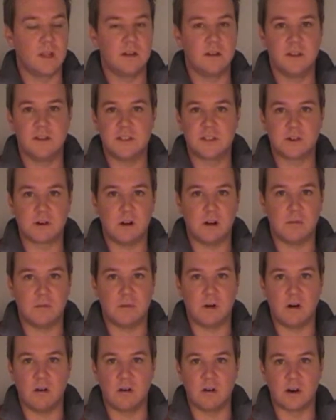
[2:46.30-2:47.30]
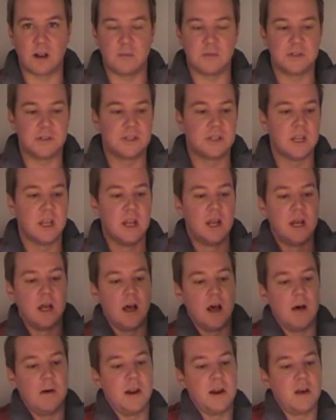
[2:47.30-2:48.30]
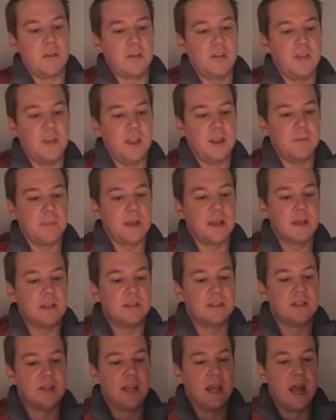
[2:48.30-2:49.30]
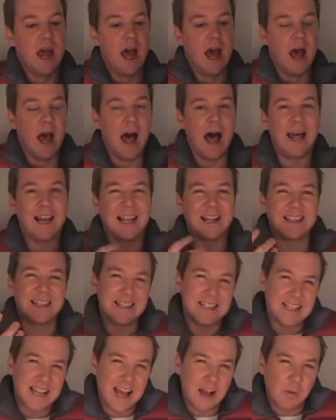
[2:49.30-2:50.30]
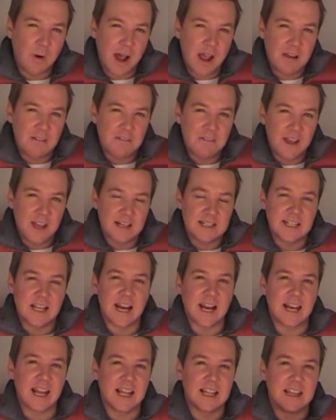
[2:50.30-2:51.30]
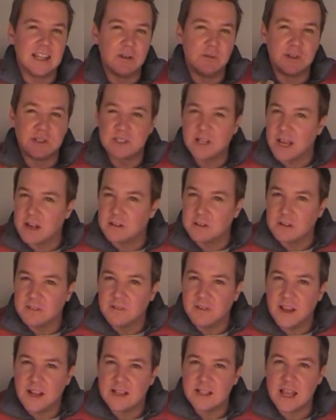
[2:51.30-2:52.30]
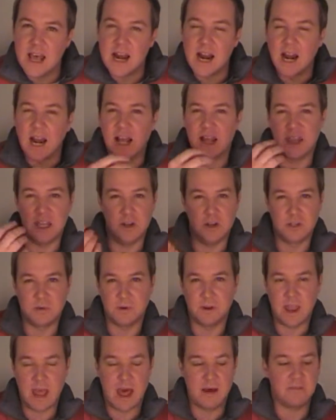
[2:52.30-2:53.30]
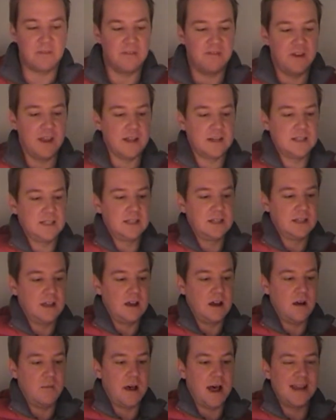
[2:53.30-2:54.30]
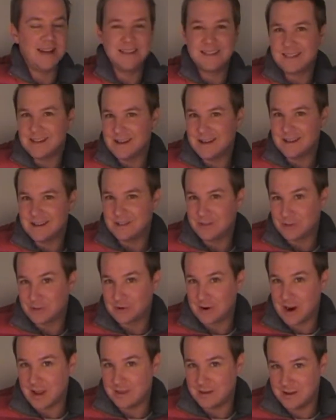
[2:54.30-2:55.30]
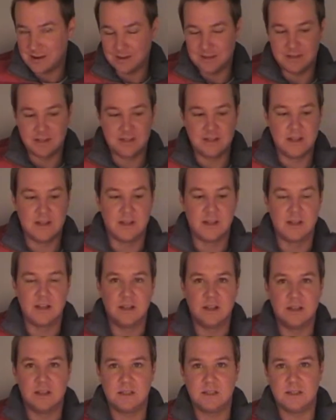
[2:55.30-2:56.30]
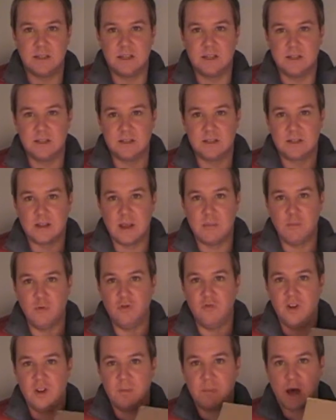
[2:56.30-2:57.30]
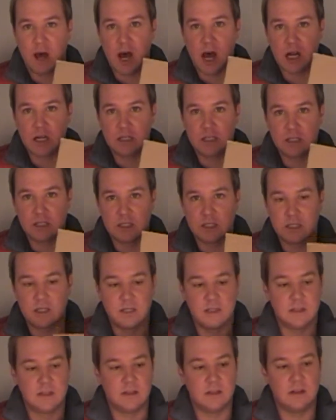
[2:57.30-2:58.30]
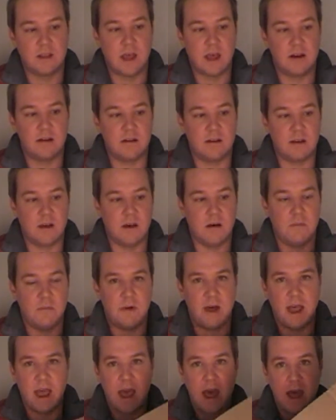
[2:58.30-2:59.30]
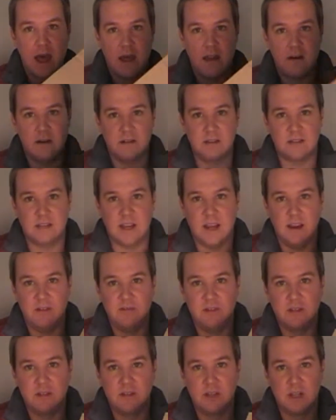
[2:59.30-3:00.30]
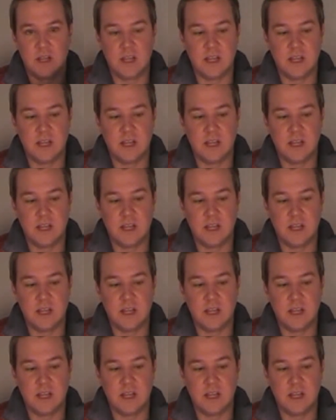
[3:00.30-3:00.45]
Now, these are all good options. Another thing, because I like the DIY effect and I like the recycled effect and I like the use what you have effect, I decided to try this. This is a moving box that I had and saved.